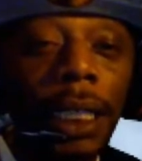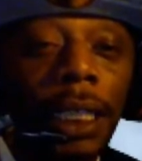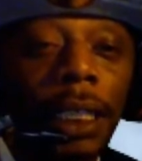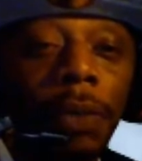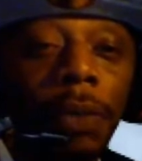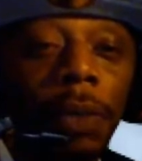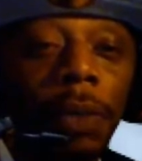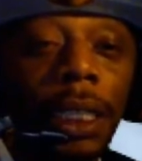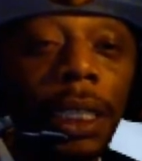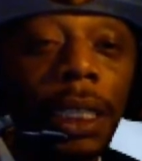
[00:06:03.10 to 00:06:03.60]

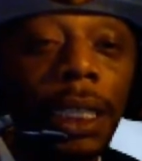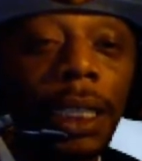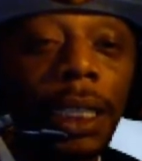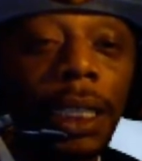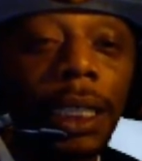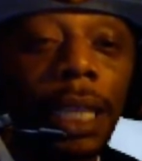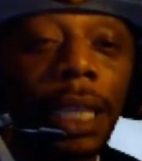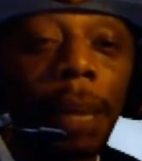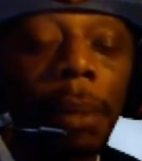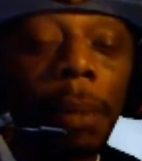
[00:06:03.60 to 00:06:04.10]
is when the
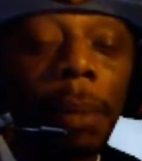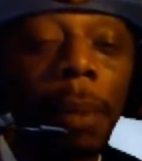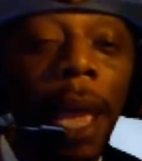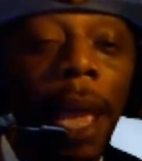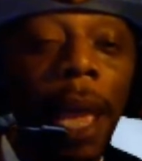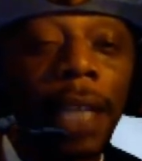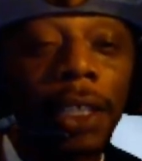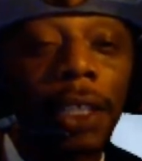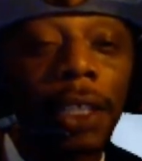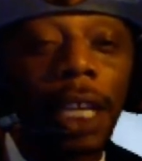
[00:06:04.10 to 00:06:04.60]
season's coming
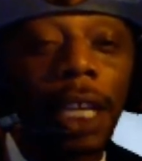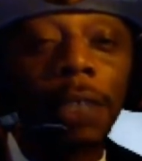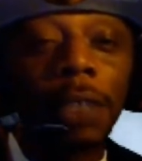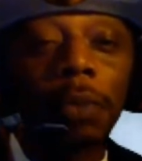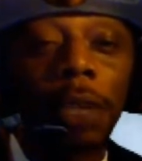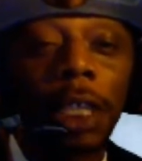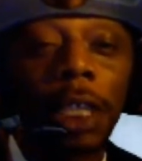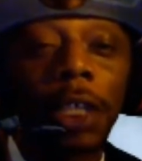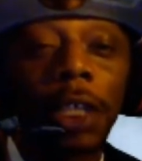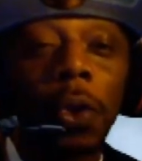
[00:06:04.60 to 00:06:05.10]
back. So that's
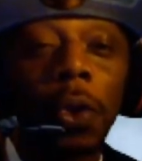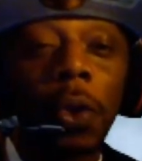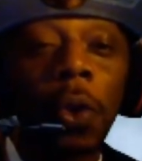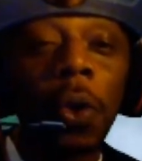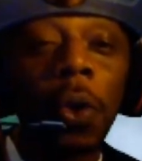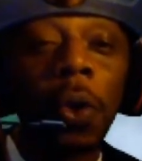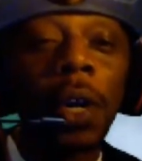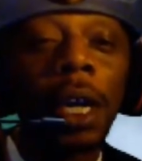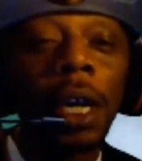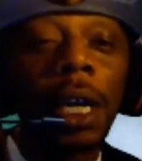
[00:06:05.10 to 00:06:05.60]
really
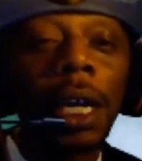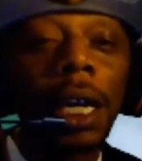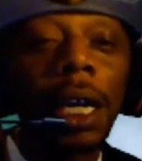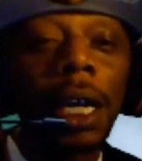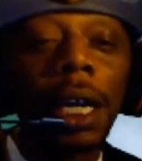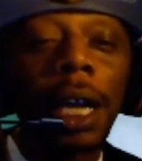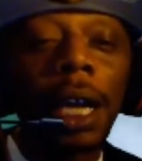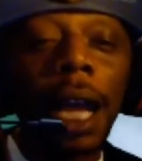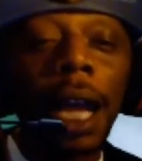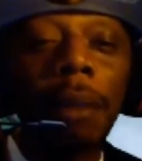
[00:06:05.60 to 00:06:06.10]
cool.
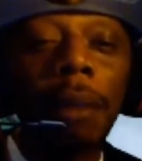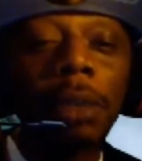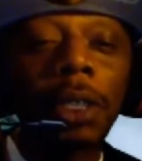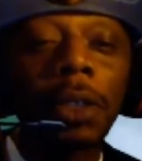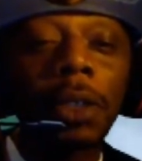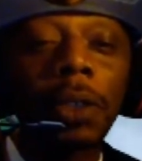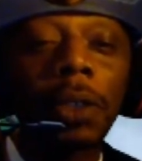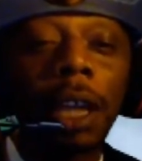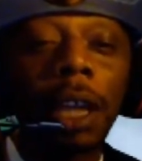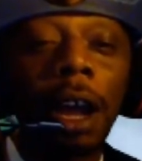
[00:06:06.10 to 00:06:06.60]

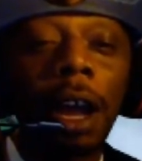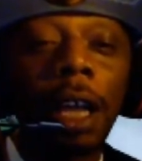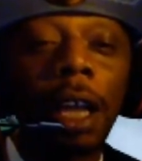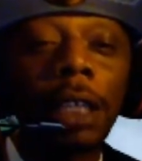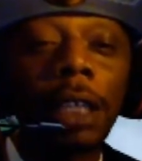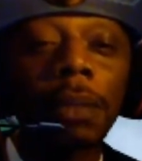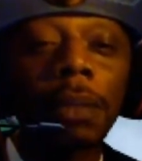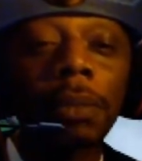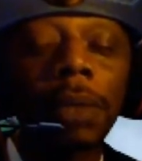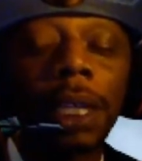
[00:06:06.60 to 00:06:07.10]
Absolutely
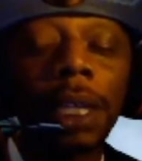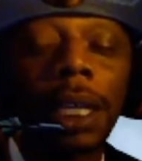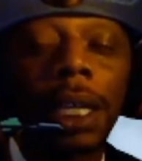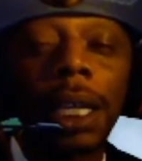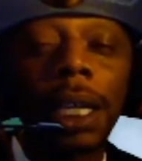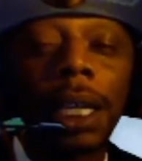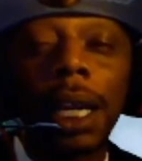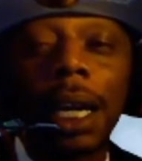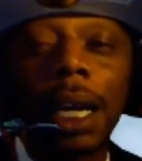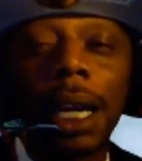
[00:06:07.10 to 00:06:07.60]
awesome.
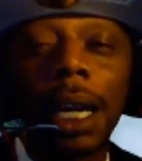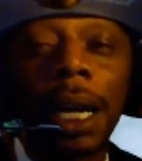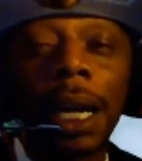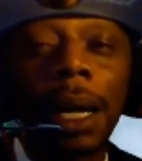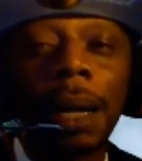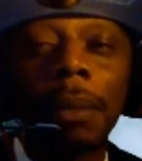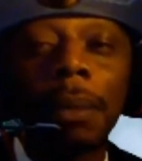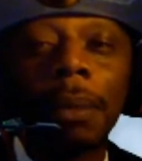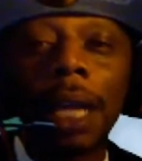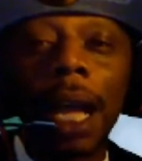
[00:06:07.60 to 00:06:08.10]

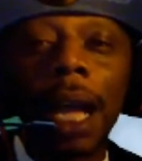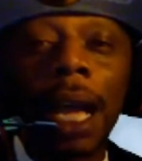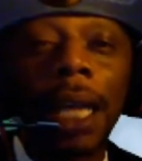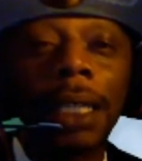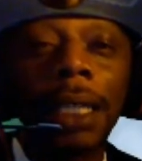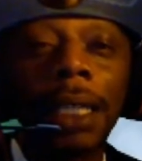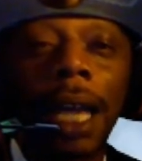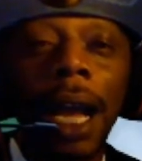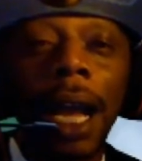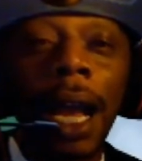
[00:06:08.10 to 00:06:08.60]

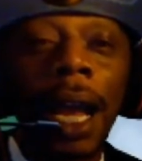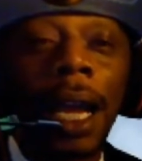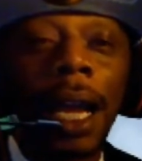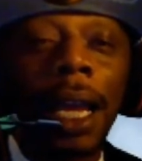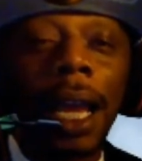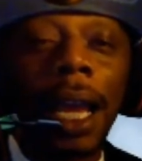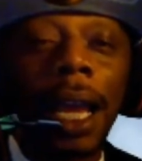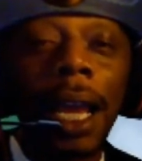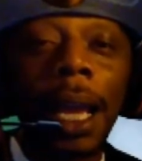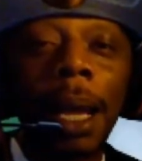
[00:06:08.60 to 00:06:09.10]
Guys,
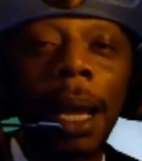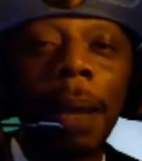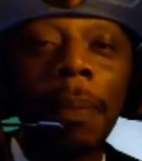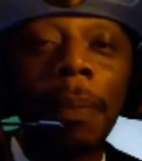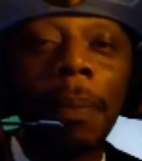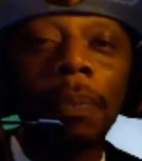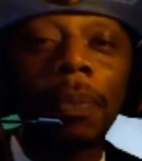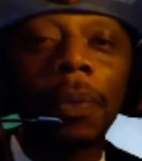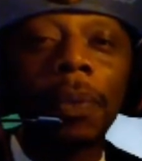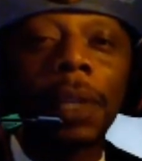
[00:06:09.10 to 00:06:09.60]
I
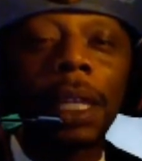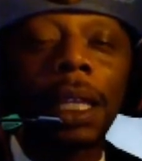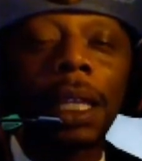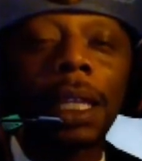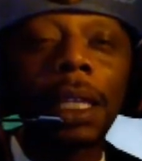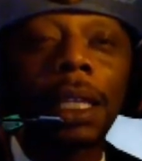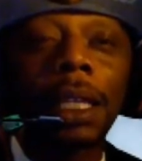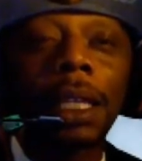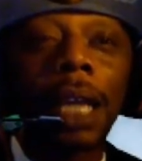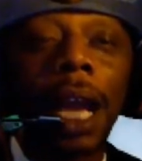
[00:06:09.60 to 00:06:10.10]
am
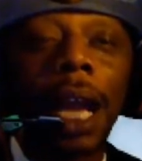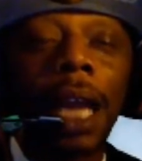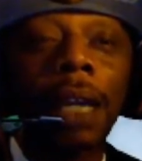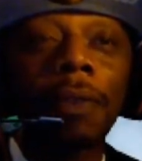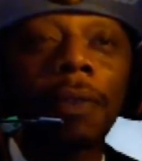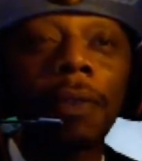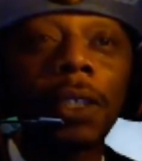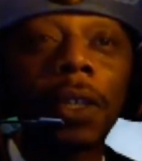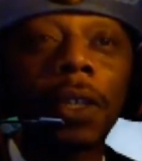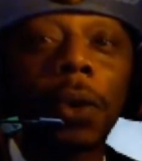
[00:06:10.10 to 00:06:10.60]
kind
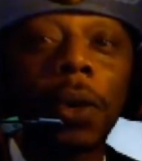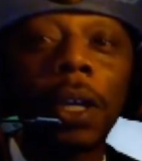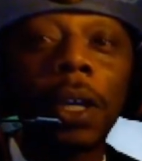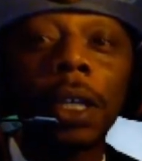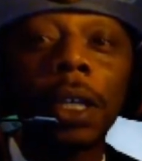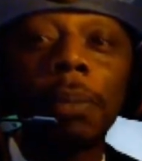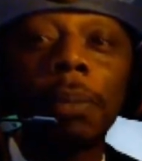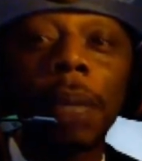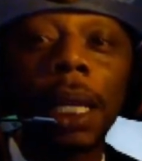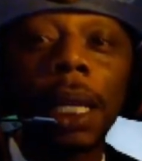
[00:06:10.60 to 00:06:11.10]
of
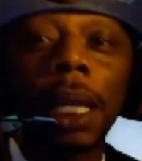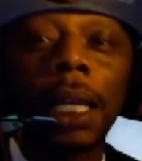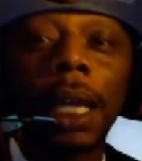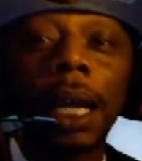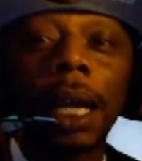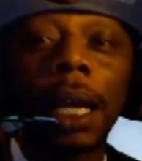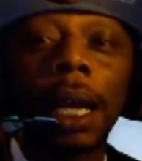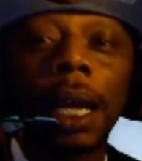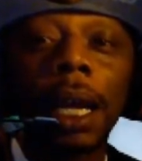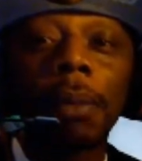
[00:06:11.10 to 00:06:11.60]
torn a bit.
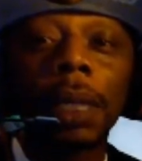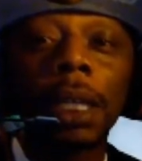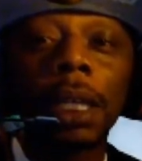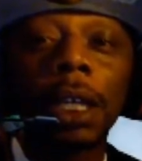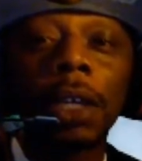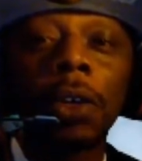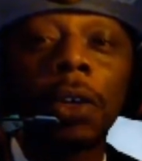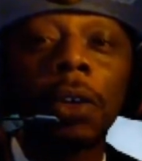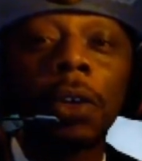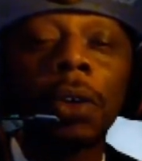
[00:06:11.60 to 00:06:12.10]
I'm a
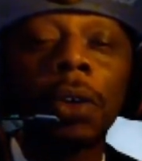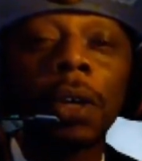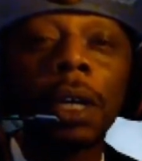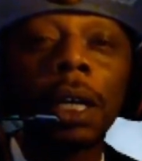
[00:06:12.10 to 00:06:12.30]
little...